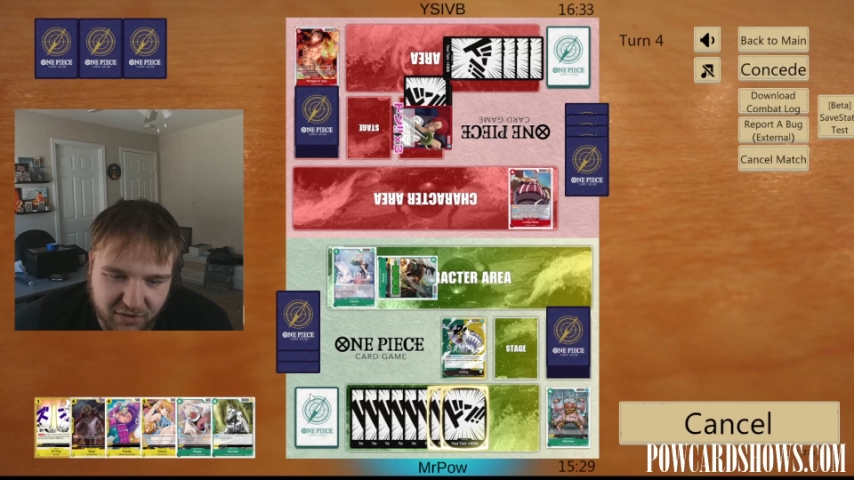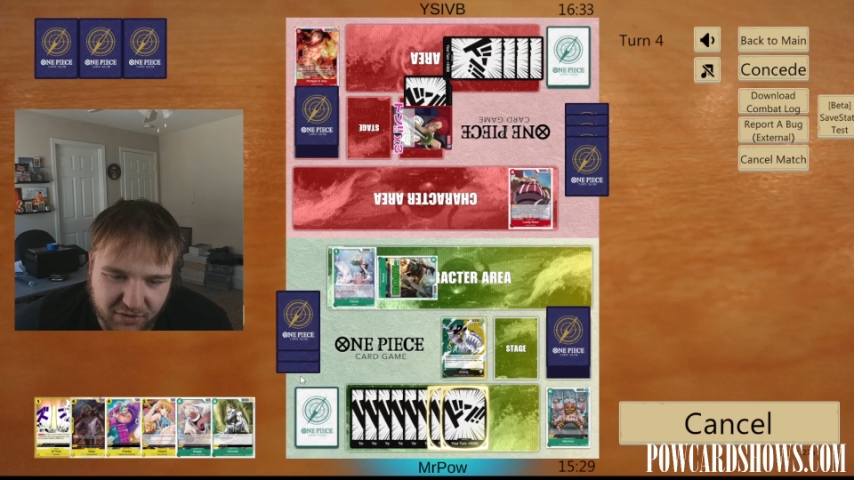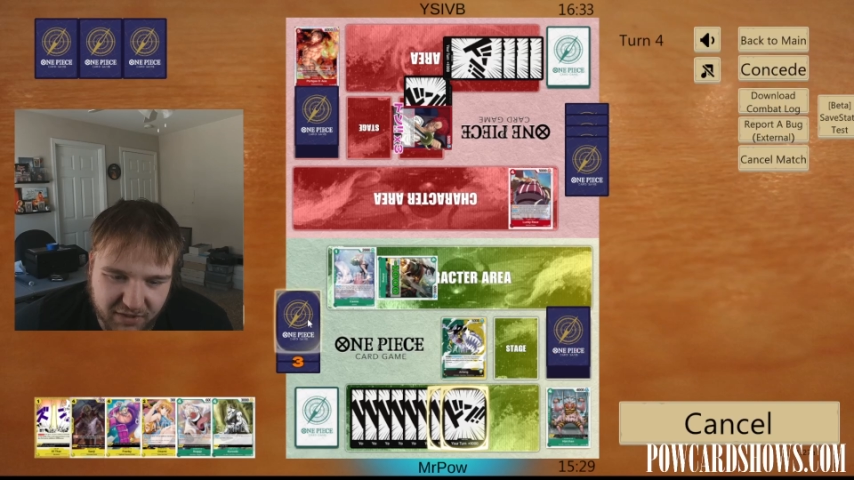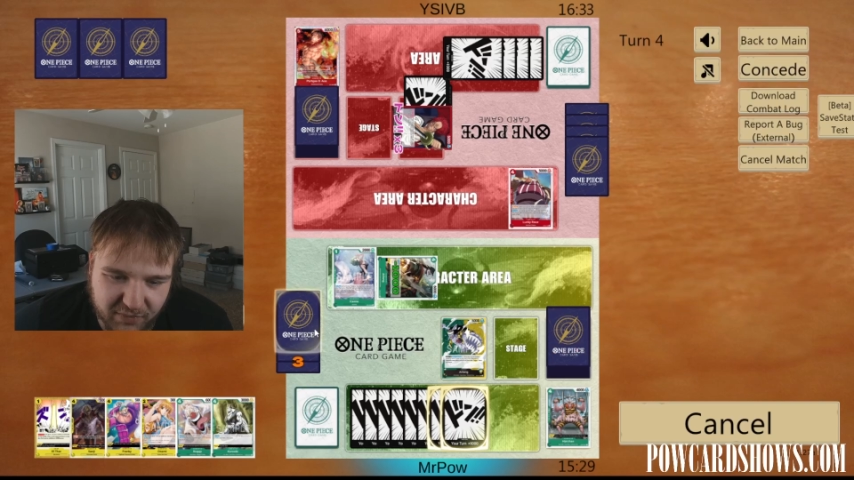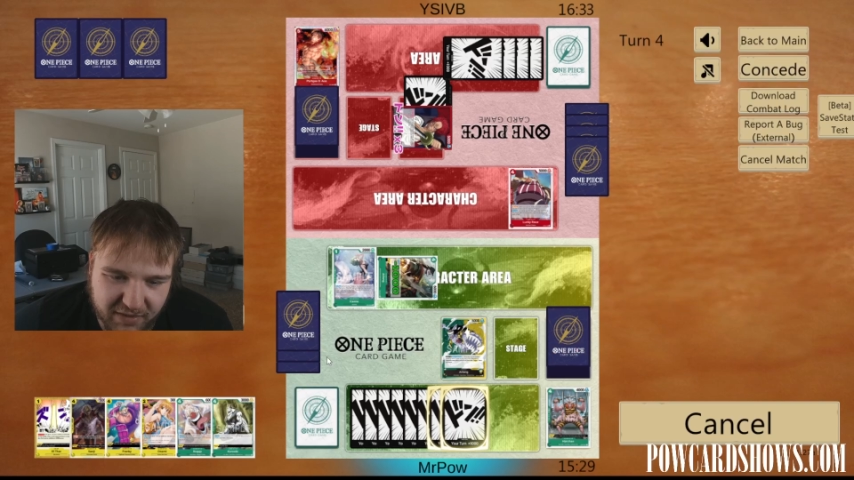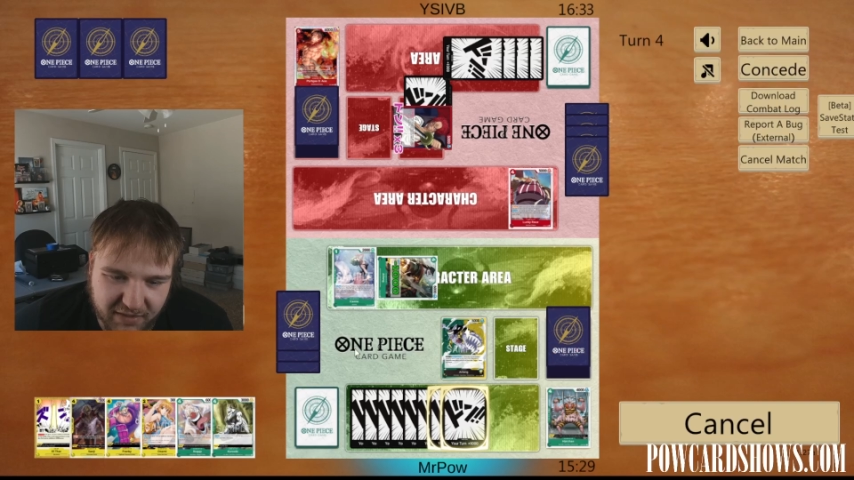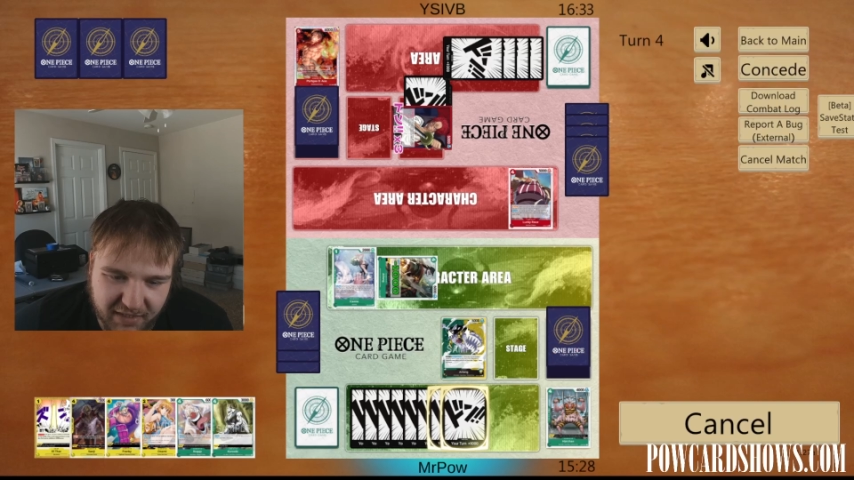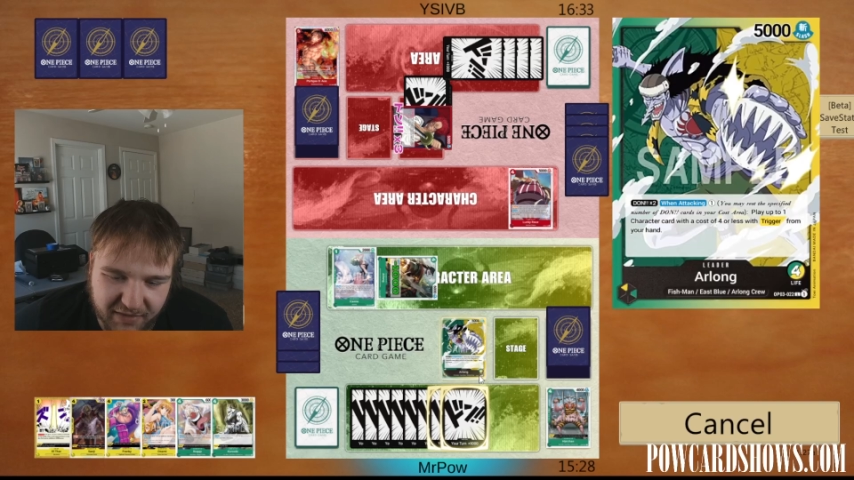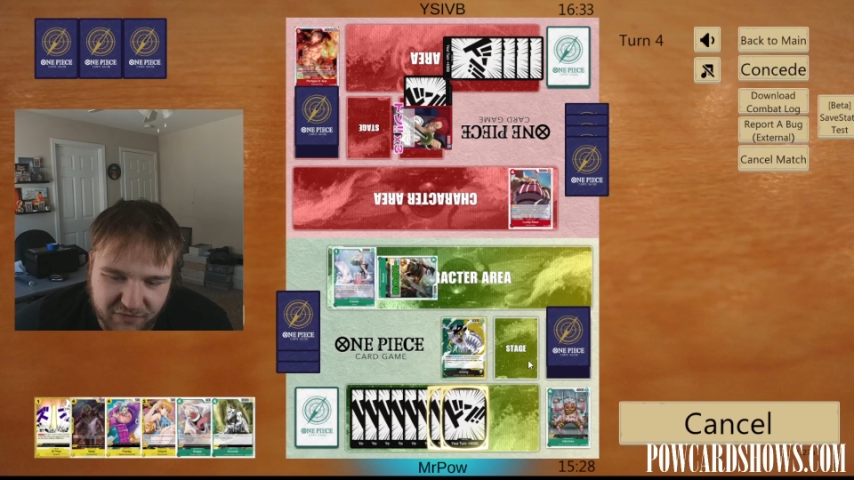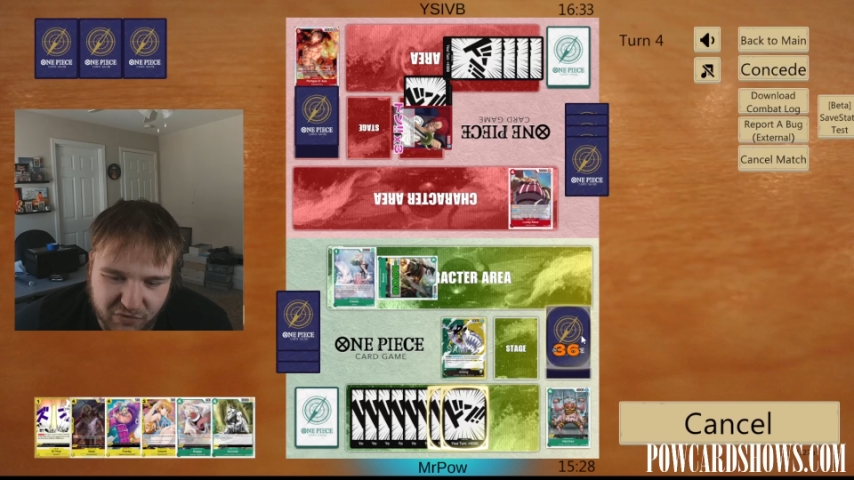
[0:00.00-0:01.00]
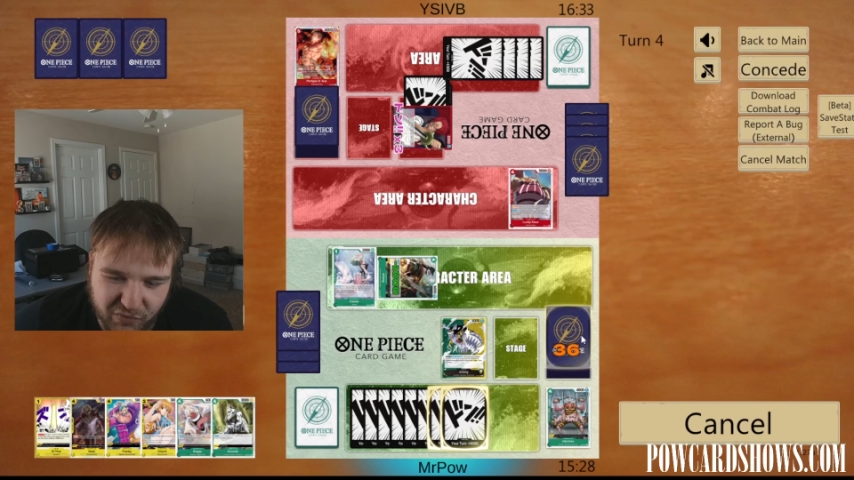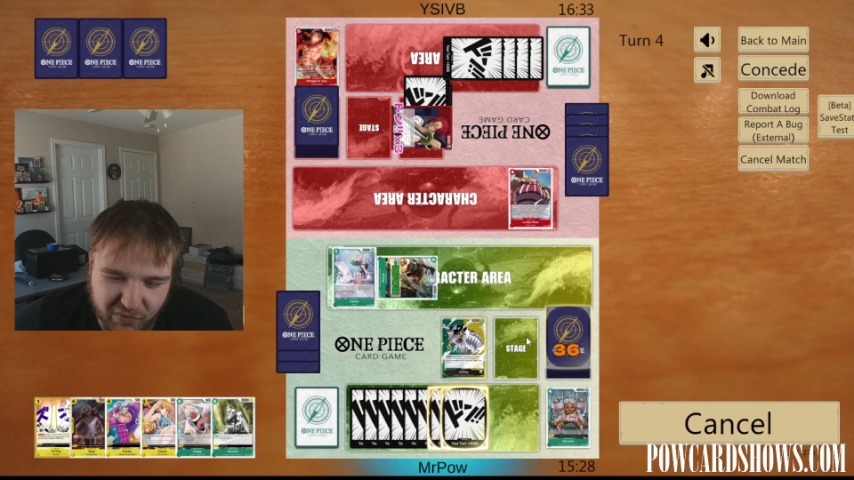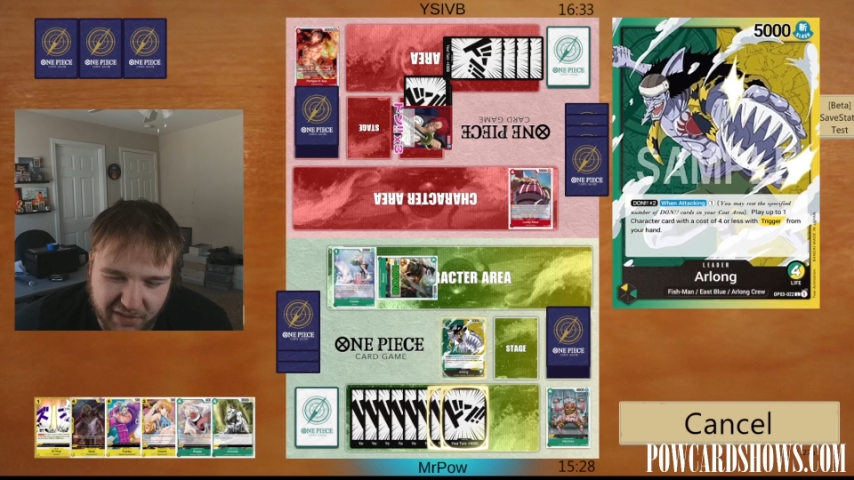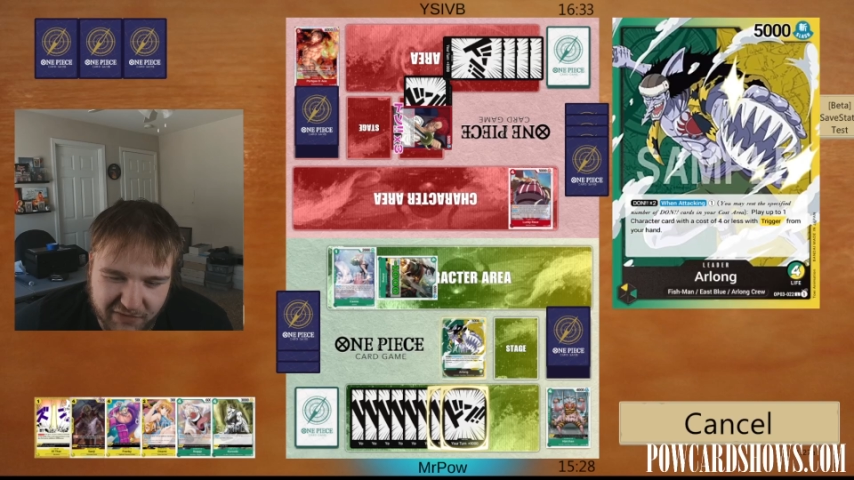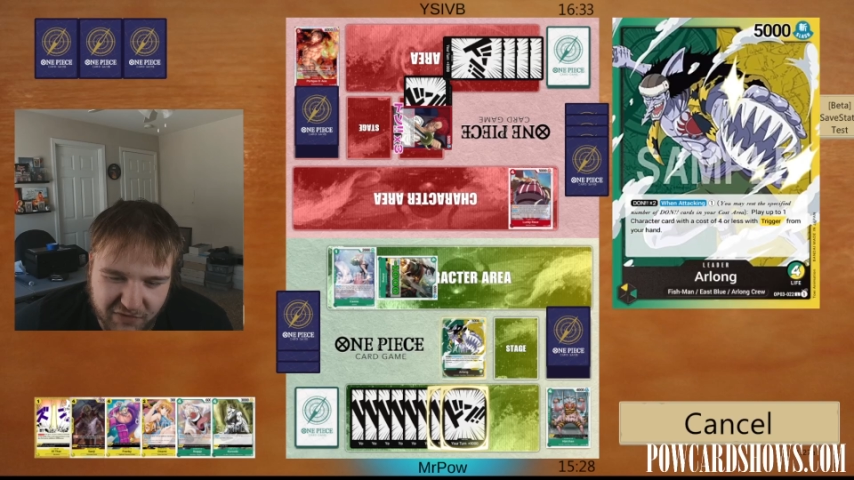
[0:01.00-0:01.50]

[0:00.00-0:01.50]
or get one out of life soon, right?